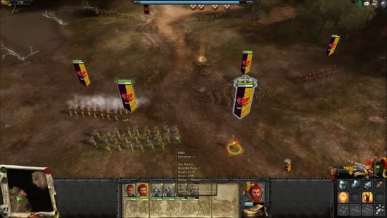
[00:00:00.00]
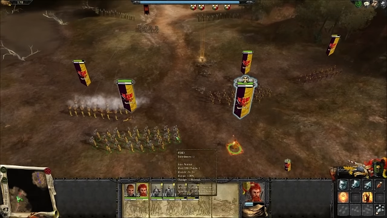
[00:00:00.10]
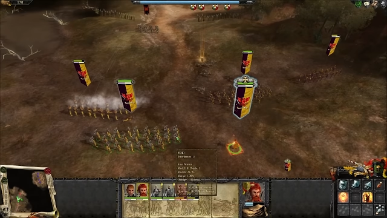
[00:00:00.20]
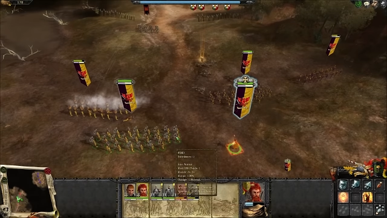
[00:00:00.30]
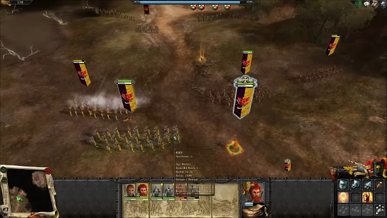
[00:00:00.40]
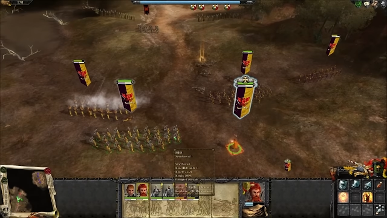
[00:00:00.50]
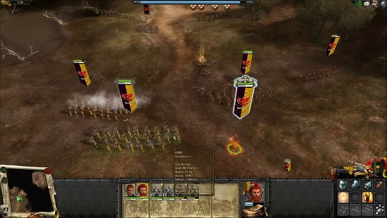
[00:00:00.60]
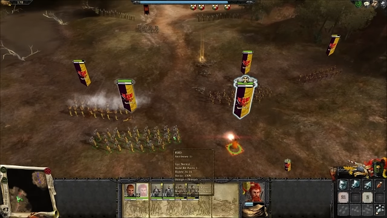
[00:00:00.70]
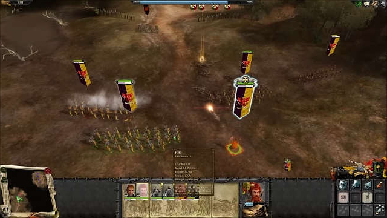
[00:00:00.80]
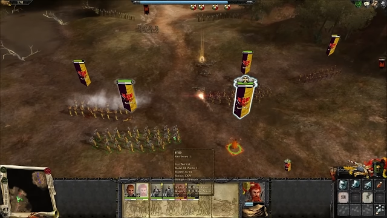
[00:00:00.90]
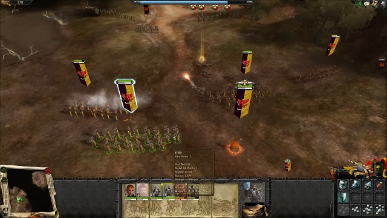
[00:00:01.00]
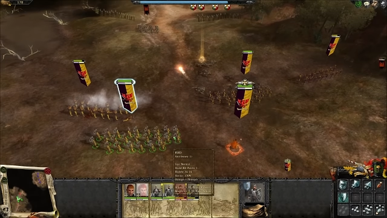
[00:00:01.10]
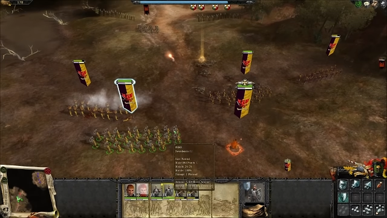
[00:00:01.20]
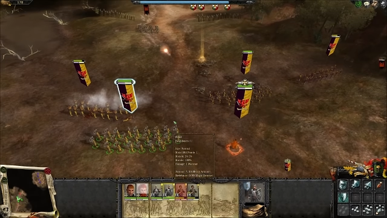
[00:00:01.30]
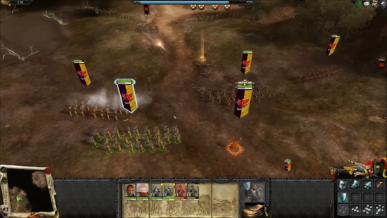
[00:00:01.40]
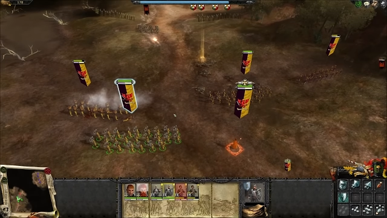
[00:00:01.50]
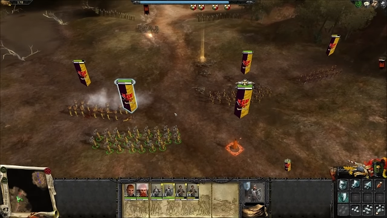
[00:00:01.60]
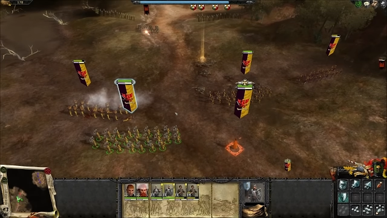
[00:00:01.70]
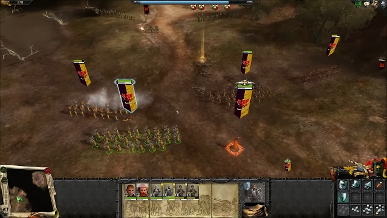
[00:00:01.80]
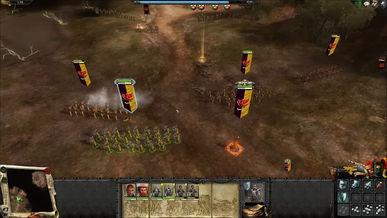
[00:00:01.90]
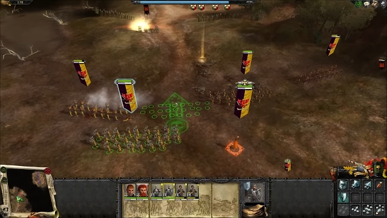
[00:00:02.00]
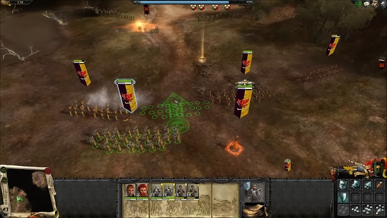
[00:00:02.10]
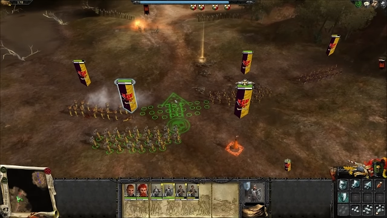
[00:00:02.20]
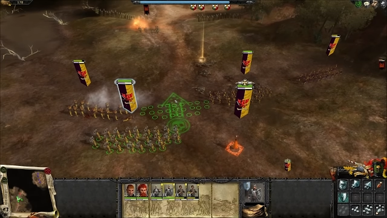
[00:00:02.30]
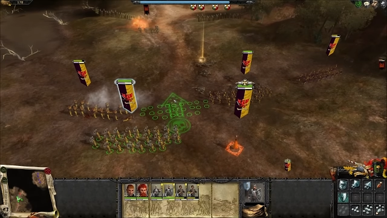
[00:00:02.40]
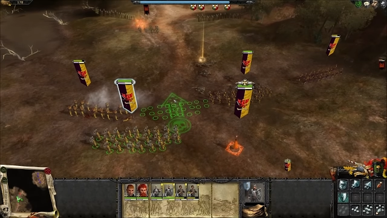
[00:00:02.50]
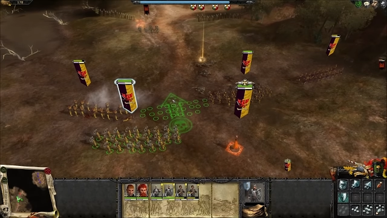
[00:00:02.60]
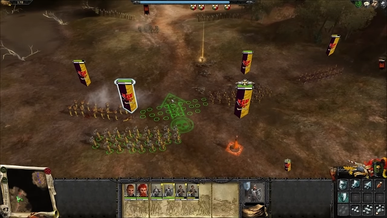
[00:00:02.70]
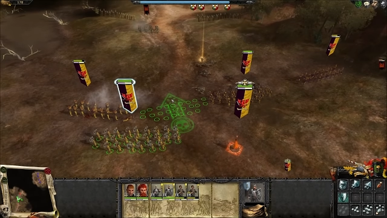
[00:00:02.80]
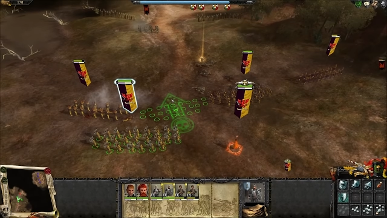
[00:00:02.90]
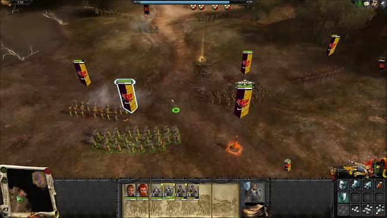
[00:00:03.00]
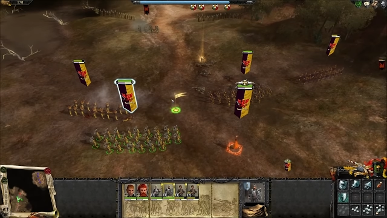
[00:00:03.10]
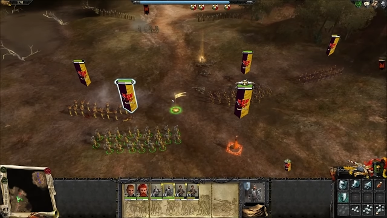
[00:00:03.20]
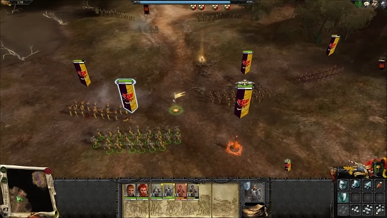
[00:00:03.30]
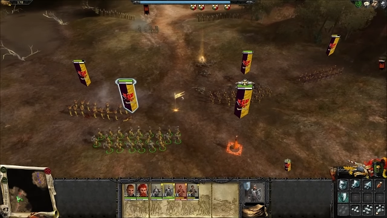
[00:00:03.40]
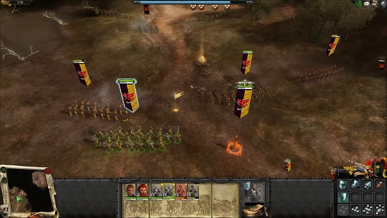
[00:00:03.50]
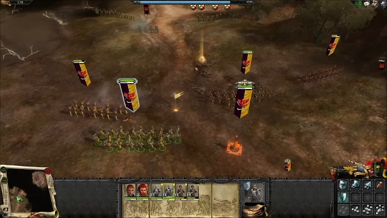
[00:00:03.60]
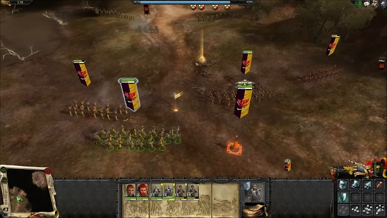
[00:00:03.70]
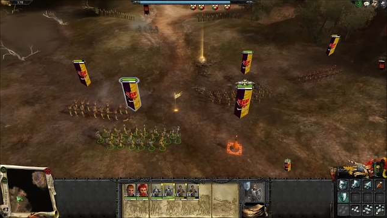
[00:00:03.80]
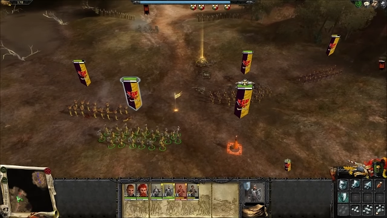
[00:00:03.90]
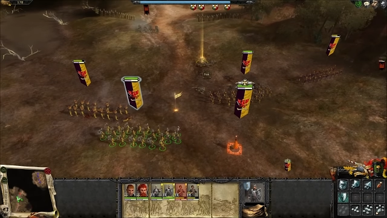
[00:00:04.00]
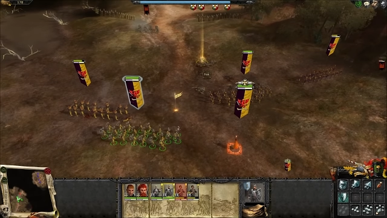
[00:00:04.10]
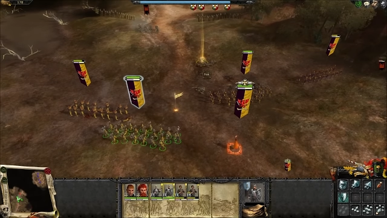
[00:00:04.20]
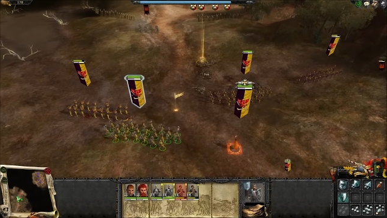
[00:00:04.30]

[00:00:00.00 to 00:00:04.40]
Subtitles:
[unreadable: no face in view]